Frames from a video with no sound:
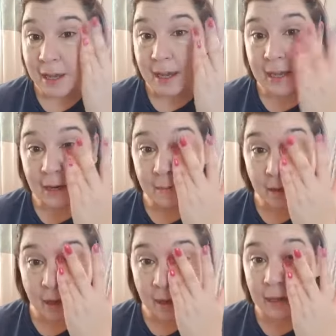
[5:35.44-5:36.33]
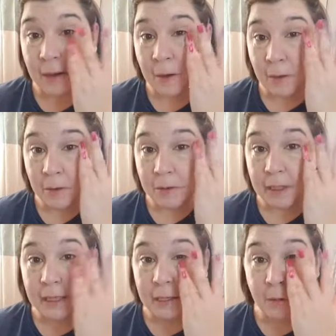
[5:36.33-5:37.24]
and I'm like,
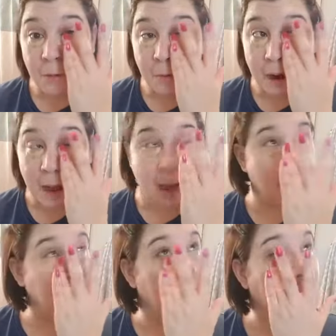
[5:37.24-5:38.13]
holy crap,